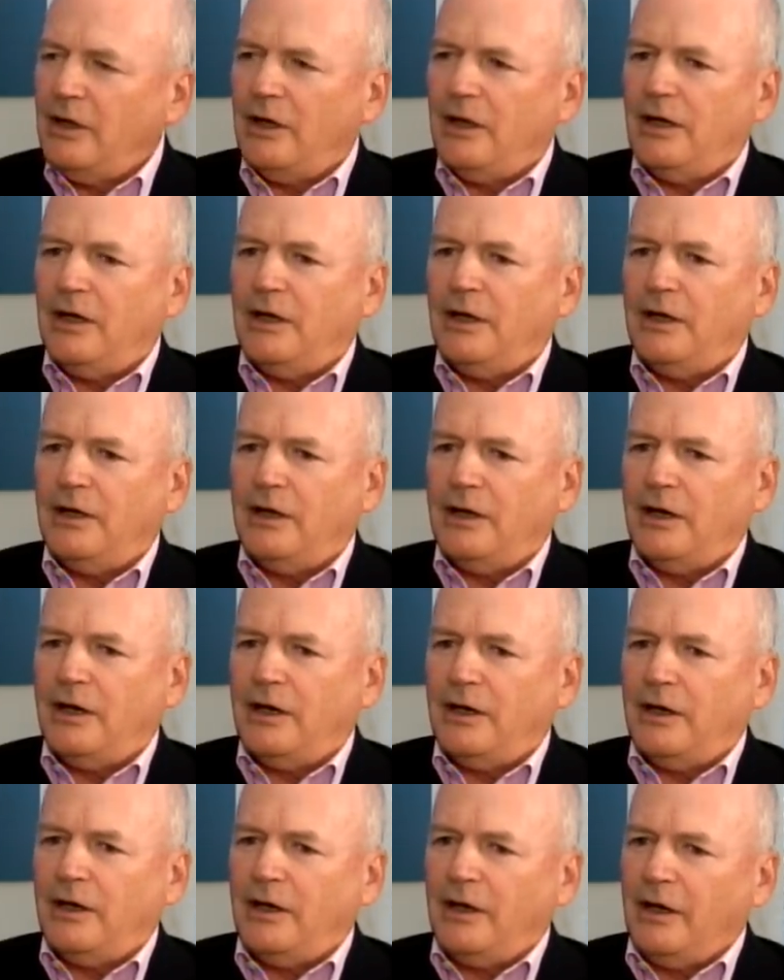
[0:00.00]

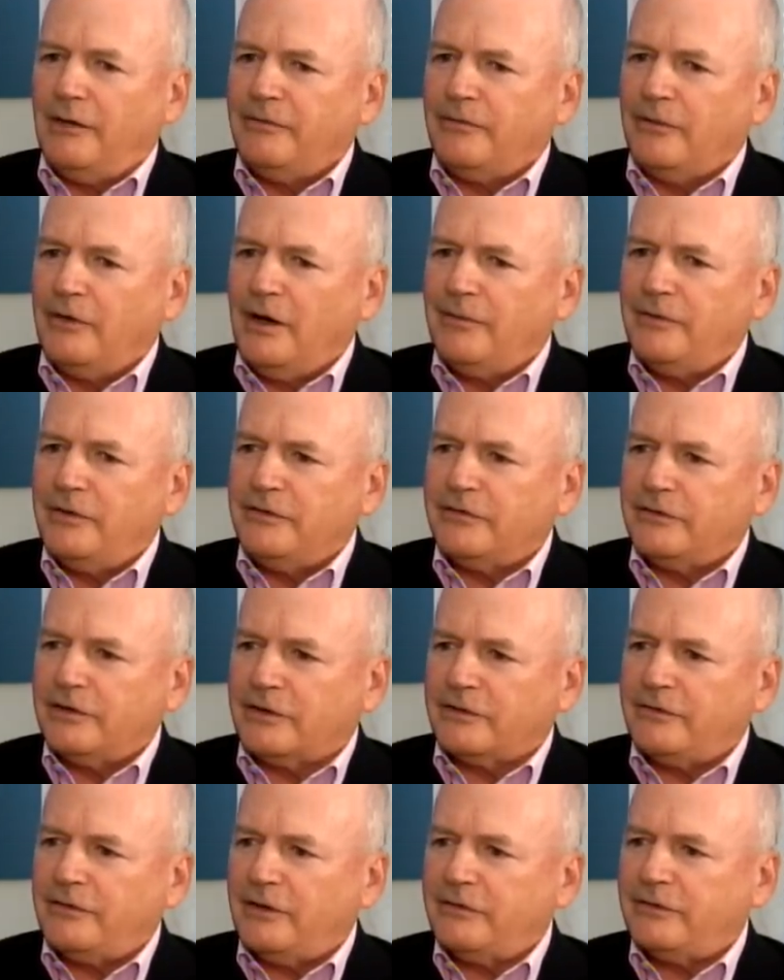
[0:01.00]
I, for every
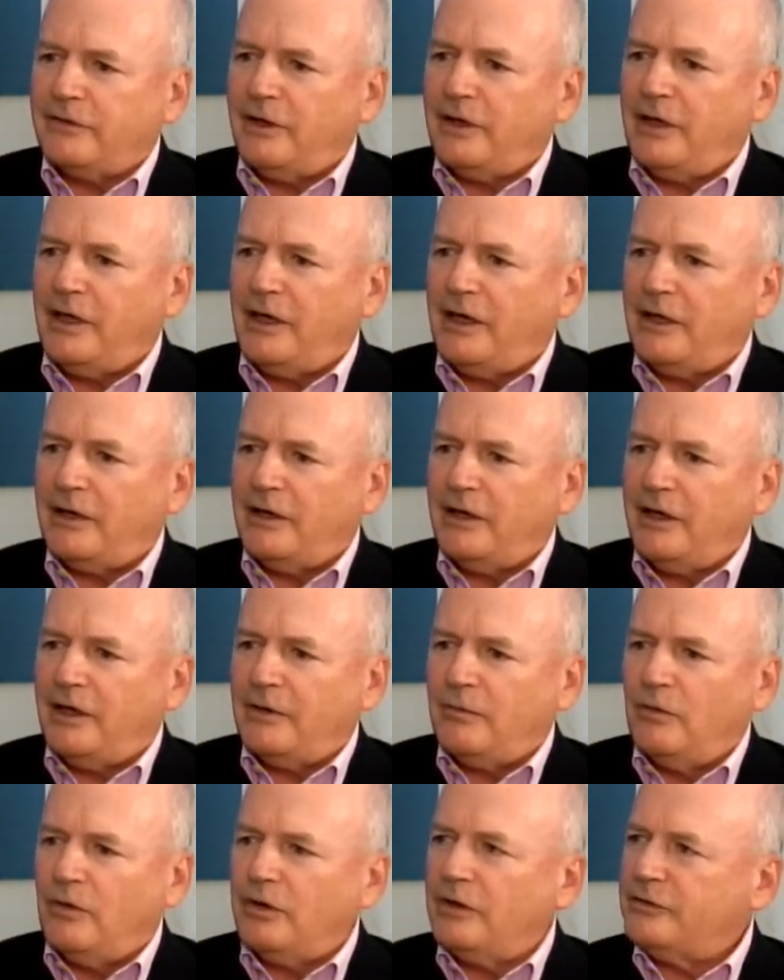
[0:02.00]
success I had, I
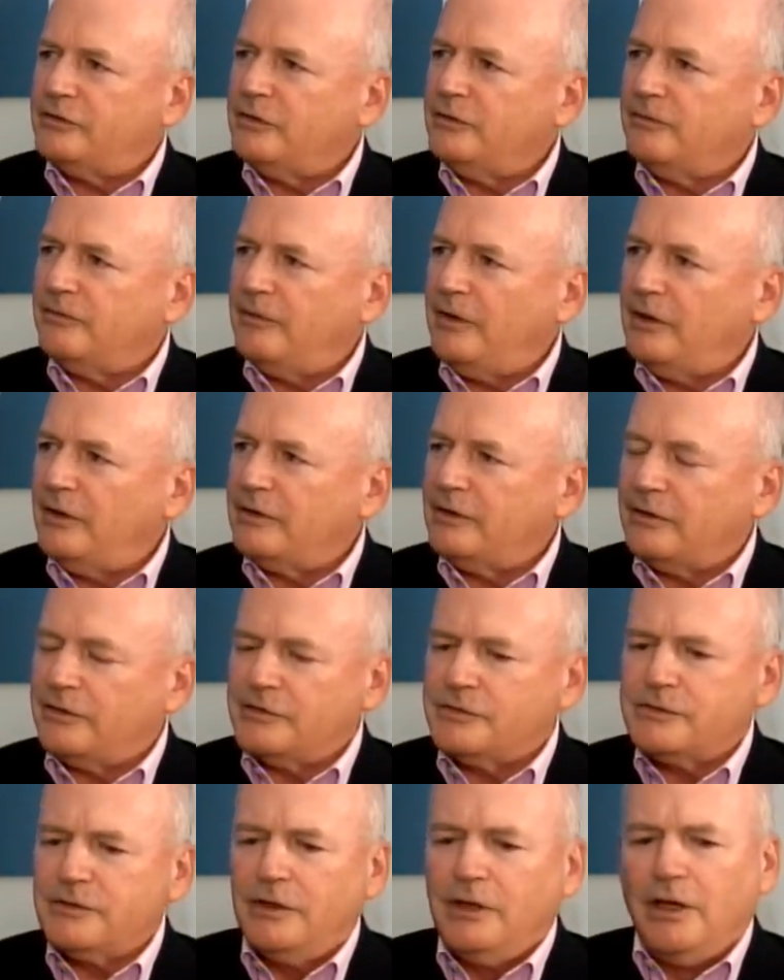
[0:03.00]
had one or two
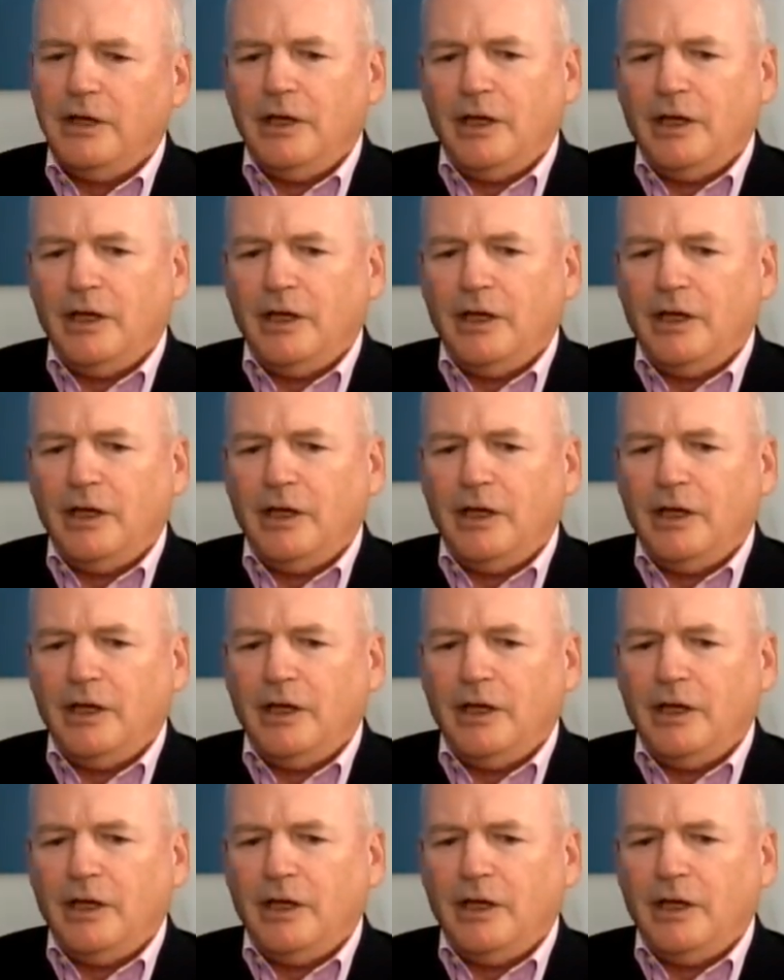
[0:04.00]
failures.